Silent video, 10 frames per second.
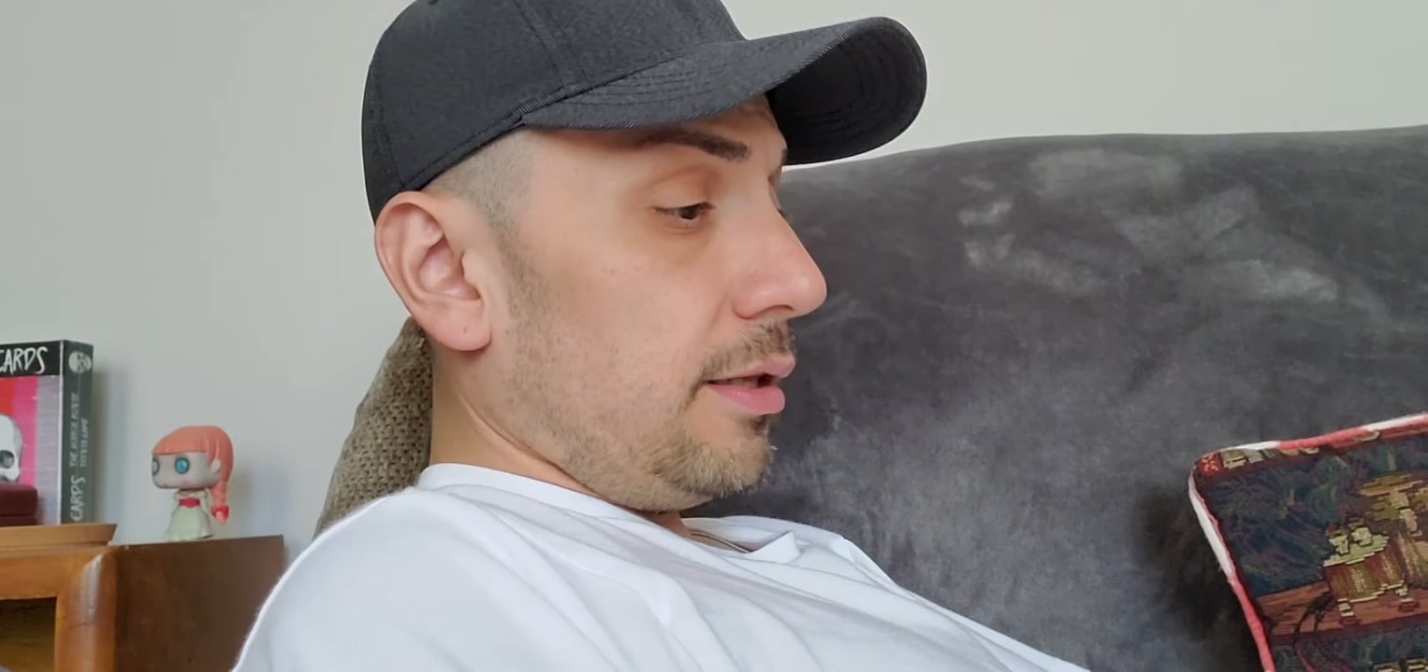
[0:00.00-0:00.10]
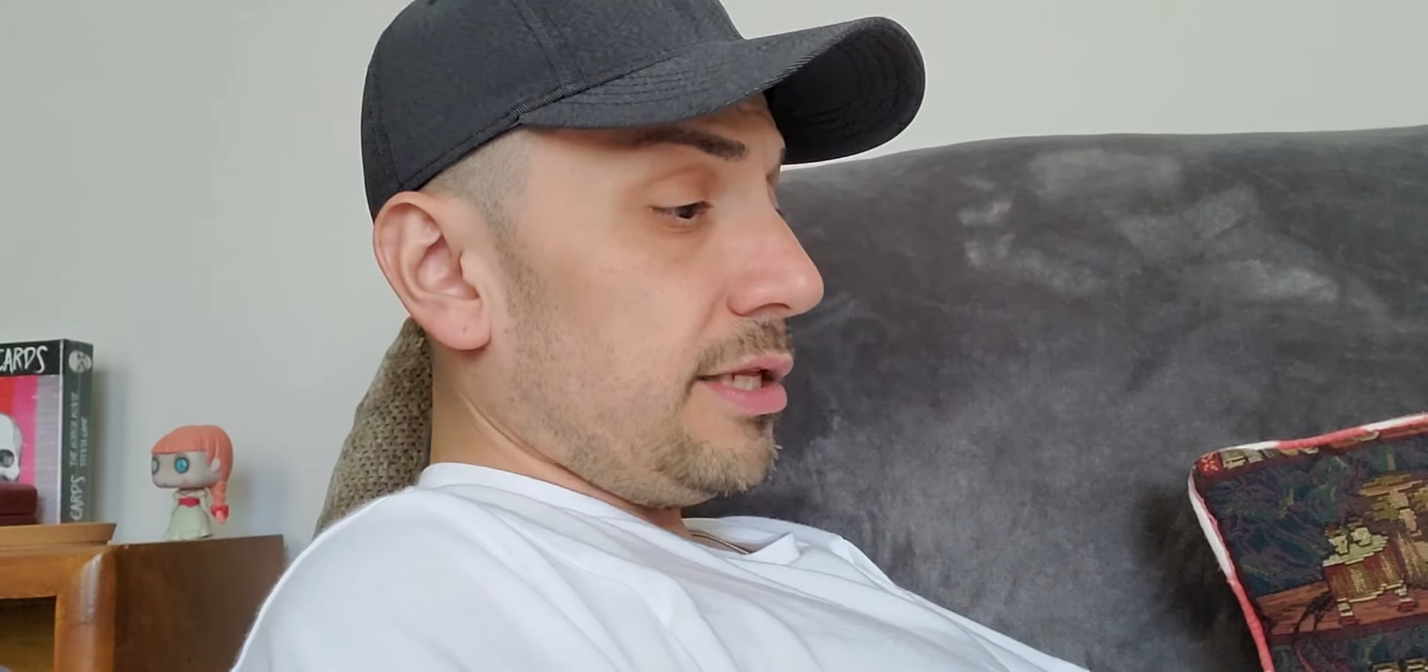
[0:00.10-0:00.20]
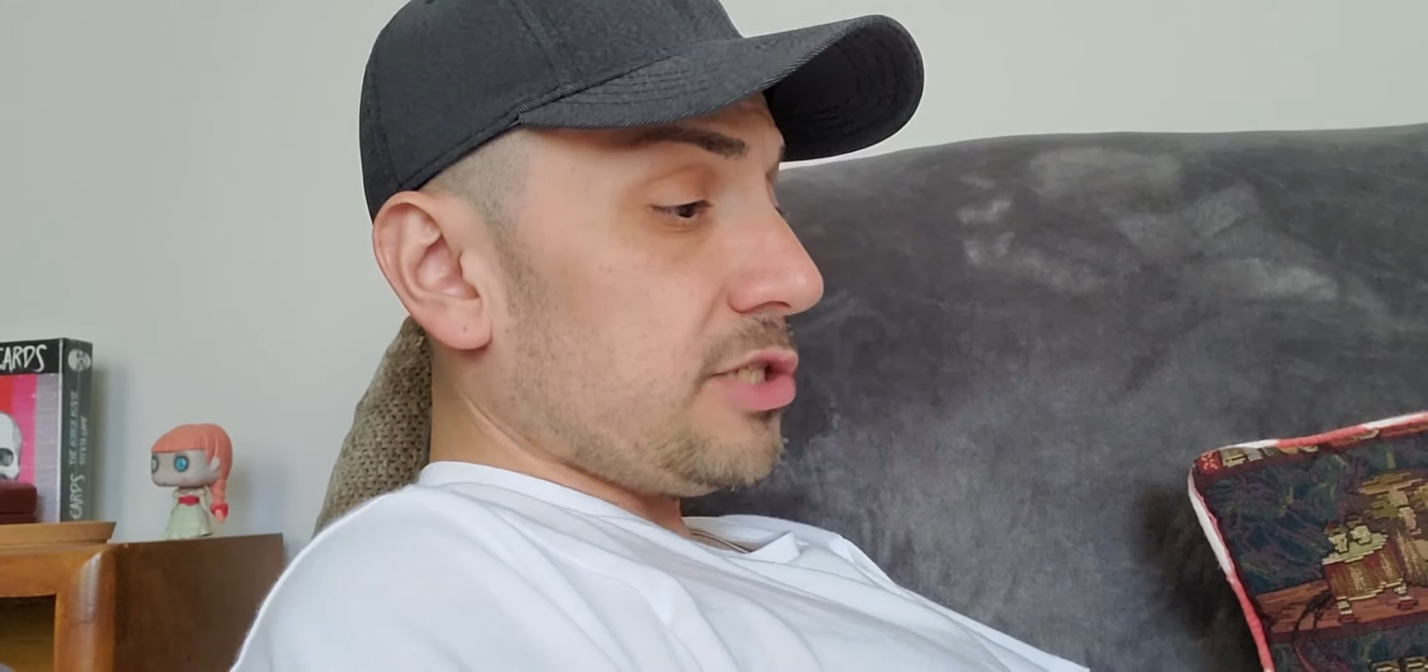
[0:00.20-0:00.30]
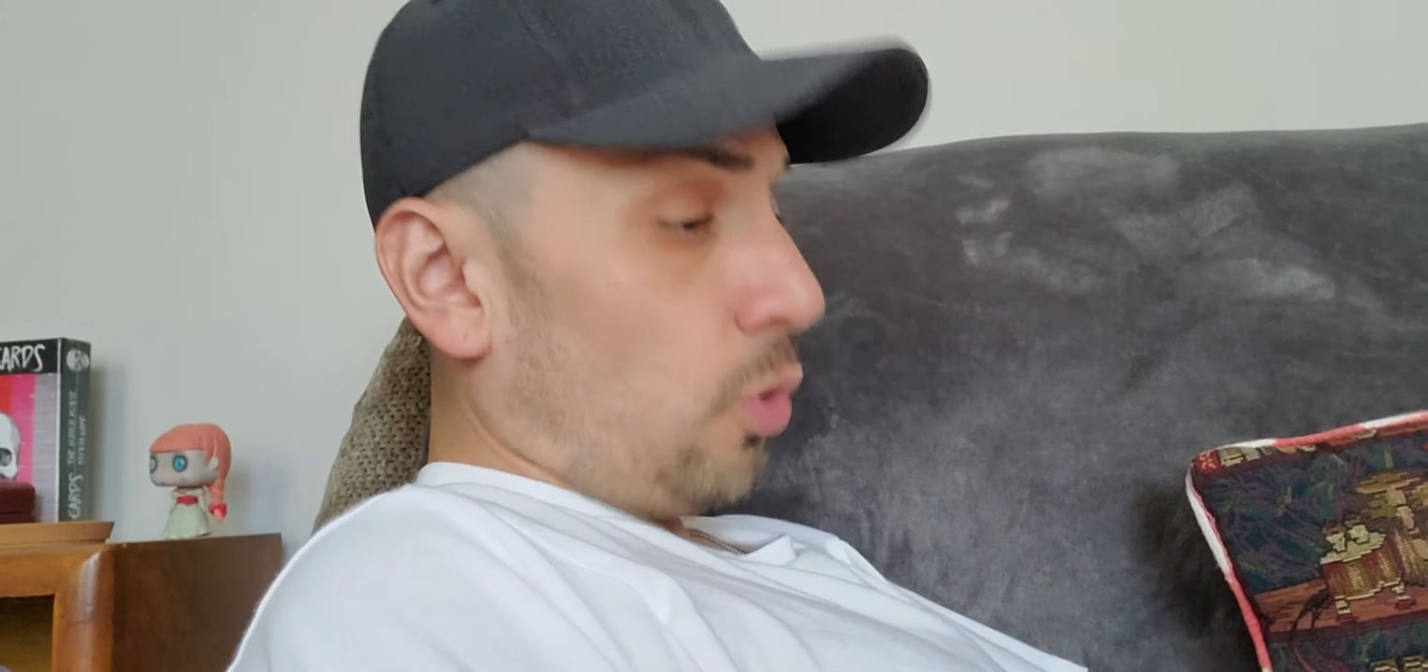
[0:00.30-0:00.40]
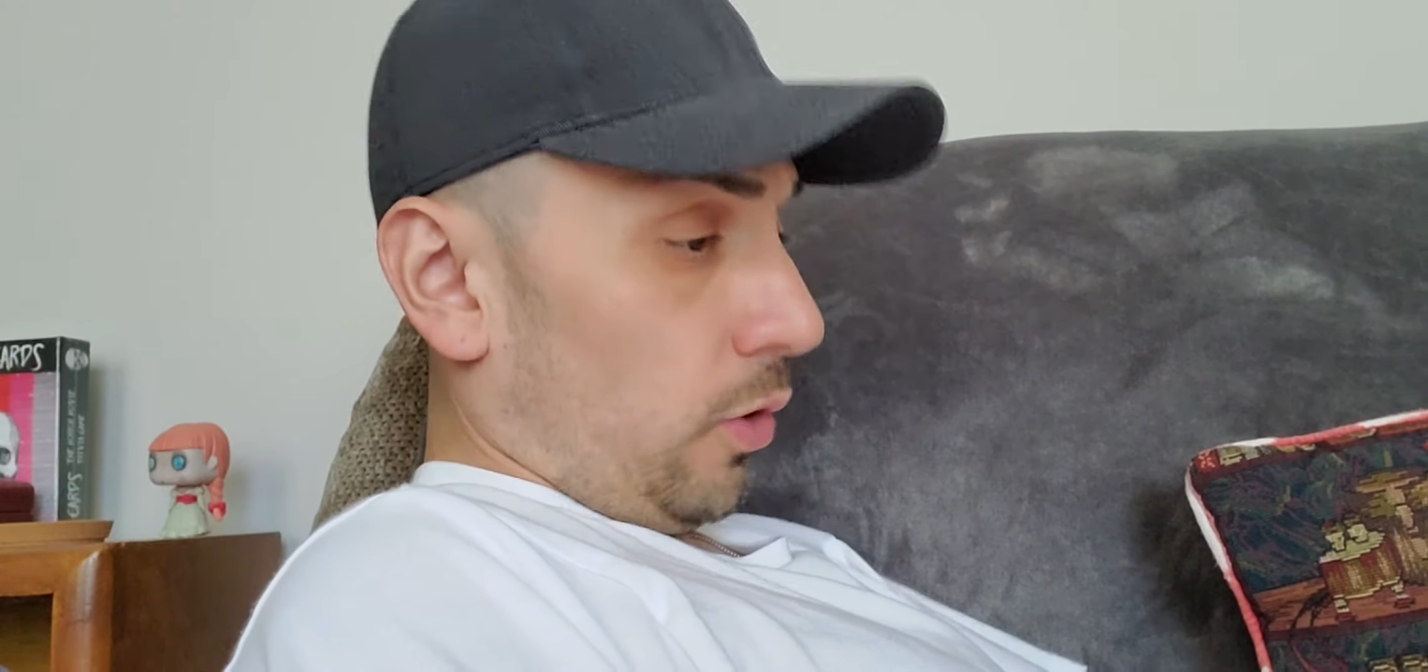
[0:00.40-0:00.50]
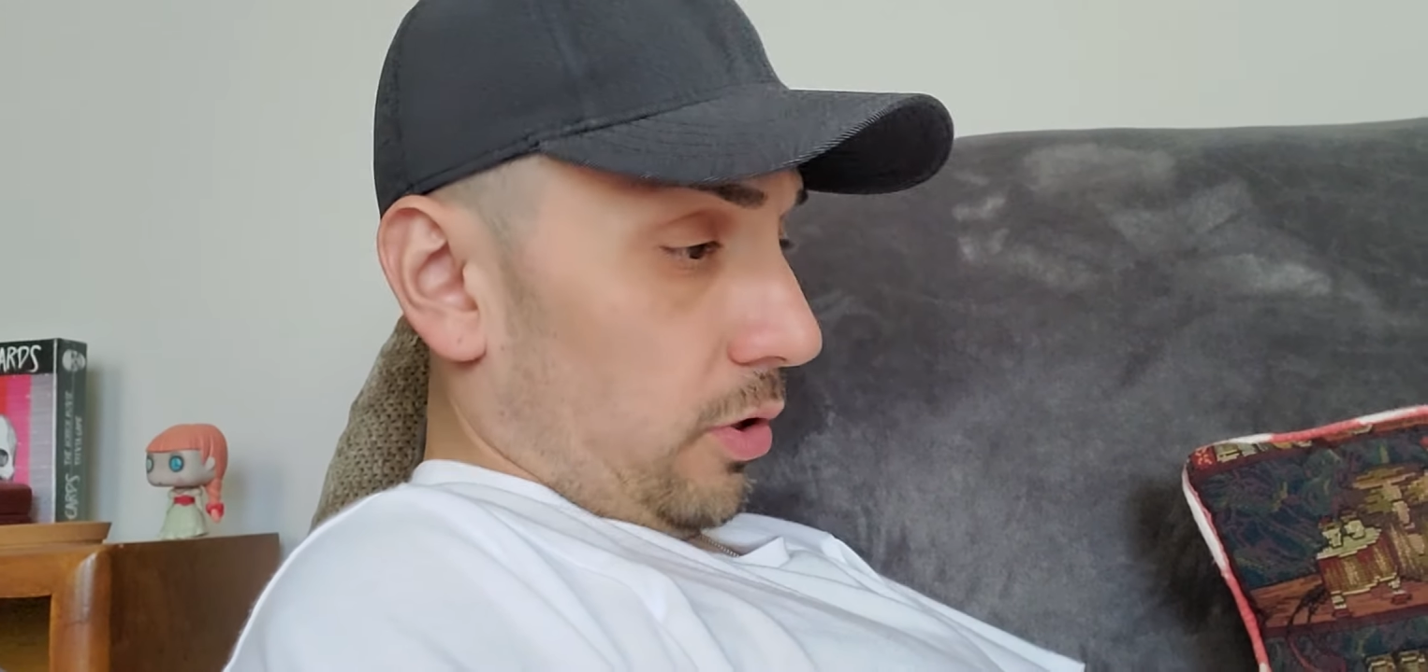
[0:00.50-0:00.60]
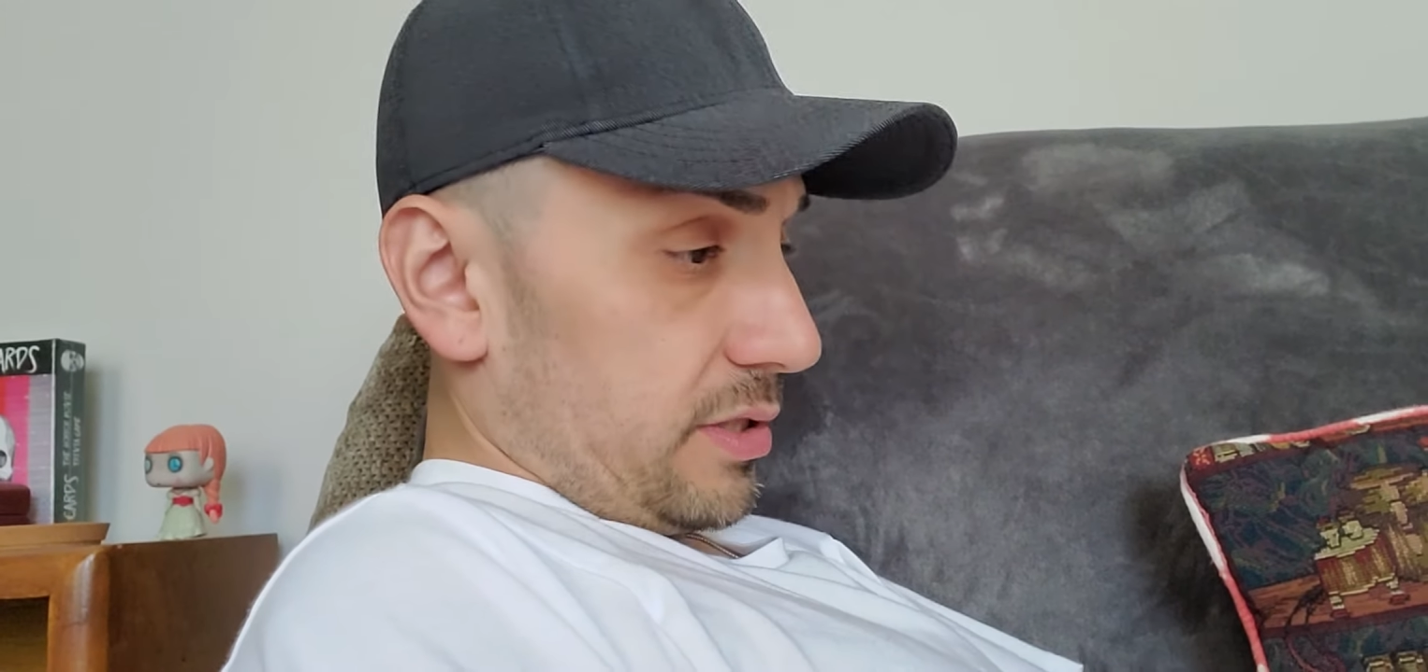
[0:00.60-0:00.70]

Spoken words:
clitoral